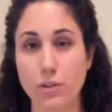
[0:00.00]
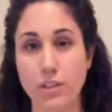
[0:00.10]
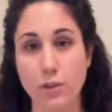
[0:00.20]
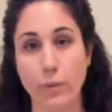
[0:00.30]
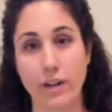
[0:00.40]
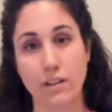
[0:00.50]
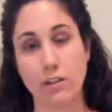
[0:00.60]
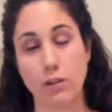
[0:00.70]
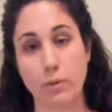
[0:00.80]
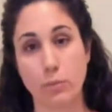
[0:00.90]
that you want a
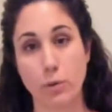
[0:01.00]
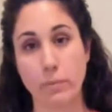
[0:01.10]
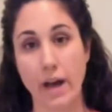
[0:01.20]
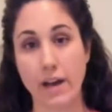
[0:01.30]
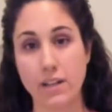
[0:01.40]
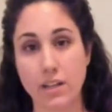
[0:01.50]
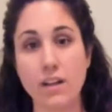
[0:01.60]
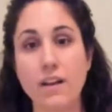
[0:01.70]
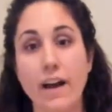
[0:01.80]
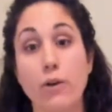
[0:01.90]
little bit more padding,
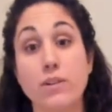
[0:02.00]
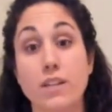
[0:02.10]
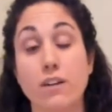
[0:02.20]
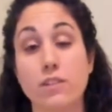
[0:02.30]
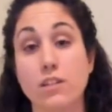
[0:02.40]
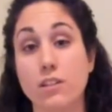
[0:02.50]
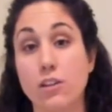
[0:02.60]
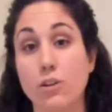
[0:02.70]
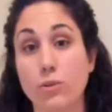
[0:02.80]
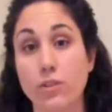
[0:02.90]
I would definitely
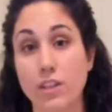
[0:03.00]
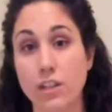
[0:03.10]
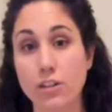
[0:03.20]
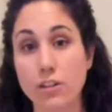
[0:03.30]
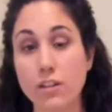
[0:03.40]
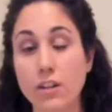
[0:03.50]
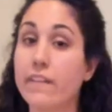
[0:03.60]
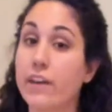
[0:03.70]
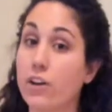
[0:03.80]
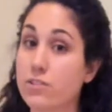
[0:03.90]
go thicker.
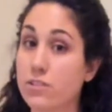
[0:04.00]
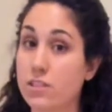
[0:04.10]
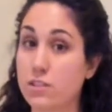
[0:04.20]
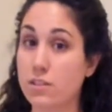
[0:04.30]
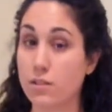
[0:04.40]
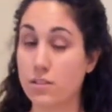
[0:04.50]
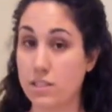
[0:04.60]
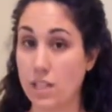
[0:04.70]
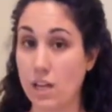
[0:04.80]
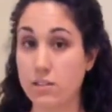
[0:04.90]
They also
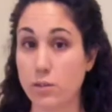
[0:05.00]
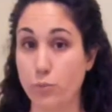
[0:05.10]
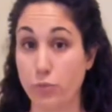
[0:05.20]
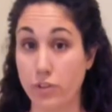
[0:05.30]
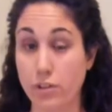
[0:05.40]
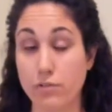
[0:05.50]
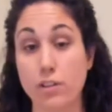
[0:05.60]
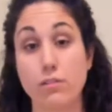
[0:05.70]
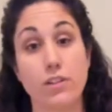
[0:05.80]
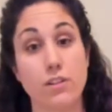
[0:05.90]
sell some very,
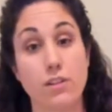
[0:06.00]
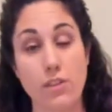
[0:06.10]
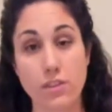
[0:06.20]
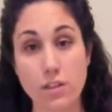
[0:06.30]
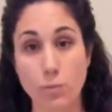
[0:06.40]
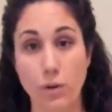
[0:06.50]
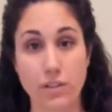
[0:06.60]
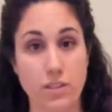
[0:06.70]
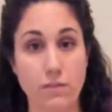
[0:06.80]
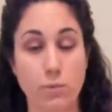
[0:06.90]
very, very thin
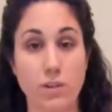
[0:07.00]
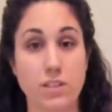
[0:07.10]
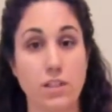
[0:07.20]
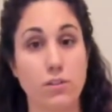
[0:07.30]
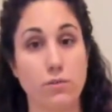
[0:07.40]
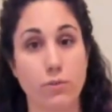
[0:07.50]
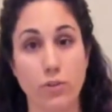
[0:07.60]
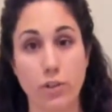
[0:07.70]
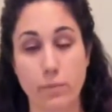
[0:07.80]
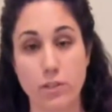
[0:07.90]
ones, even ones that you can
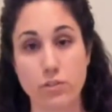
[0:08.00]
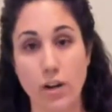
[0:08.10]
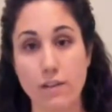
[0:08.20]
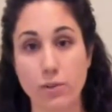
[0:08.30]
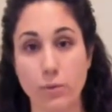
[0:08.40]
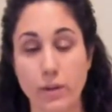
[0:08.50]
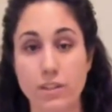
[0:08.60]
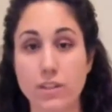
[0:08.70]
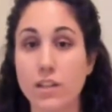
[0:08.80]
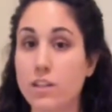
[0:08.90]
fold up and travel with.
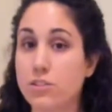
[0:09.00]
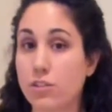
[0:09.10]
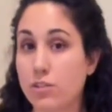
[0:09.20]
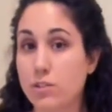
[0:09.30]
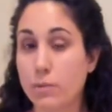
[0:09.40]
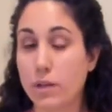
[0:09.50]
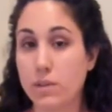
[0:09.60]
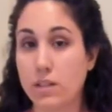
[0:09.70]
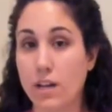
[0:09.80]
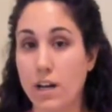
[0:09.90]
So those might be
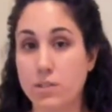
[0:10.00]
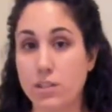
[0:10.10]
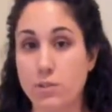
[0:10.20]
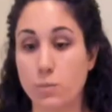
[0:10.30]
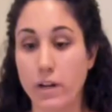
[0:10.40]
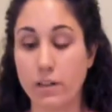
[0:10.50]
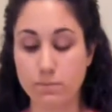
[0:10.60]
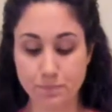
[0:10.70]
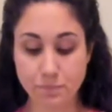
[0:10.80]
an option as well